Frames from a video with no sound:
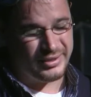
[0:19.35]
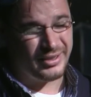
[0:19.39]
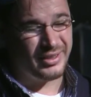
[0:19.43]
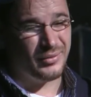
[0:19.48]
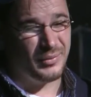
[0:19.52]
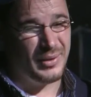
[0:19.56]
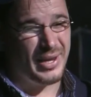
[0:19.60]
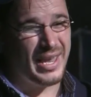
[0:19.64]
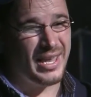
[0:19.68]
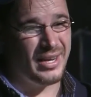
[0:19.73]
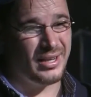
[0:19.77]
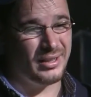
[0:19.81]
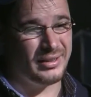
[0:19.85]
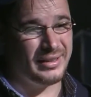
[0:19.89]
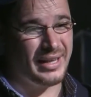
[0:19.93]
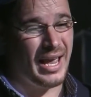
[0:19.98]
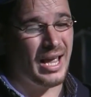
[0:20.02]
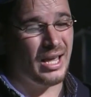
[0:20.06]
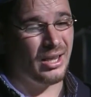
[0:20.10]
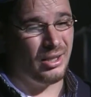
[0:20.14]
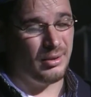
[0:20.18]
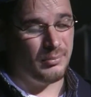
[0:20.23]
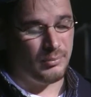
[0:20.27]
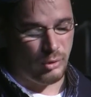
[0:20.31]
We had a
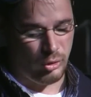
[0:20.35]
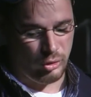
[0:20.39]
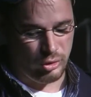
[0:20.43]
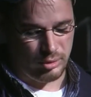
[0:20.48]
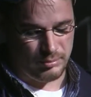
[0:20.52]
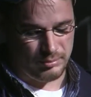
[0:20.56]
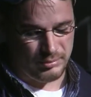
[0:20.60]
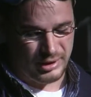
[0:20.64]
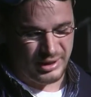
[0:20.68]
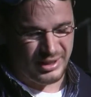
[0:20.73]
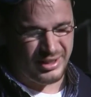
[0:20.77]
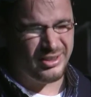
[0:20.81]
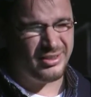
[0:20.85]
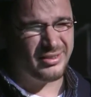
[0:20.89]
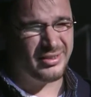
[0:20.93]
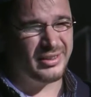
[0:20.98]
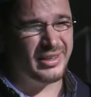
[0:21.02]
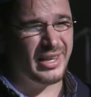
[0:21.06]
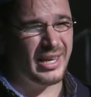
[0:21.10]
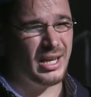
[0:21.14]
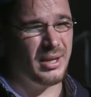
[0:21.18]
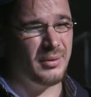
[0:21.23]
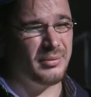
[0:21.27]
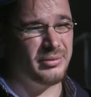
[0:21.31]
dial-up modem. It used to
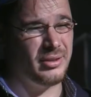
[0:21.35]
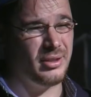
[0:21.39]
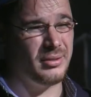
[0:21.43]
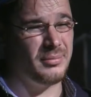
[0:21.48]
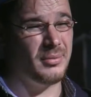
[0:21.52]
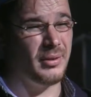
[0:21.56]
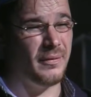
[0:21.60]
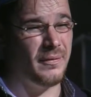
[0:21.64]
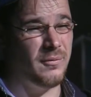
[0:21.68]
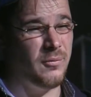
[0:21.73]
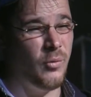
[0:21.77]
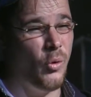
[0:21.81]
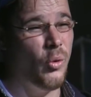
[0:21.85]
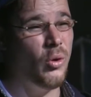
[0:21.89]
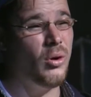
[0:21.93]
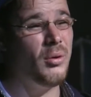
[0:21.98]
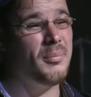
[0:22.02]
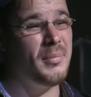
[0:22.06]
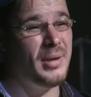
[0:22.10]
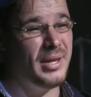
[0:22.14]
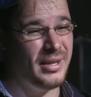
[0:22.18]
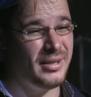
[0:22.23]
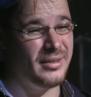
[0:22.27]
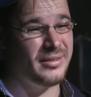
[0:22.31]
take us up to 4
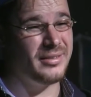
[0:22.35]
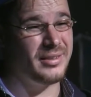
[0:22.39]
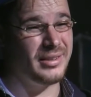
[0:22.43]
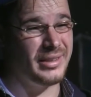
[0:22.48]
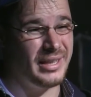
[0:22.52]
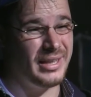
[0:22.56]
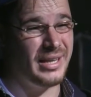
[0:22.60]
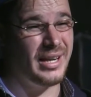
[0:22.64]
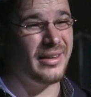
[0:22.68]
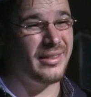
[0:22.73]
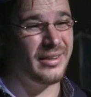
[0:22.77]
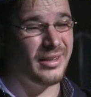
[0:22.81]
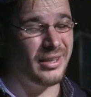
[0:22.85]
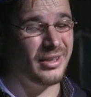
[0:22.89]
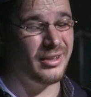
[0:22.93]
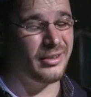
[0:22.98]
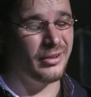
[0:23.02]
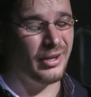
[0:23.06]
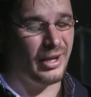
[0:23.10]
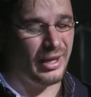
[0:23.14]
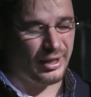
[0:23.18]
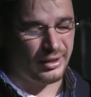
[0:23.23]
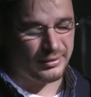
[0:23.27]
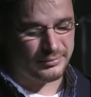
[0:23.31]
minutes to get on the
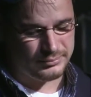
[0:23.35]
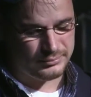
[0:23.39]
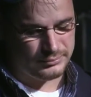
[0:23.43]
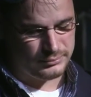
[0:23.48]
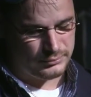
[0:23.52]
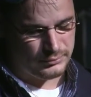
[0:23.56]
internet.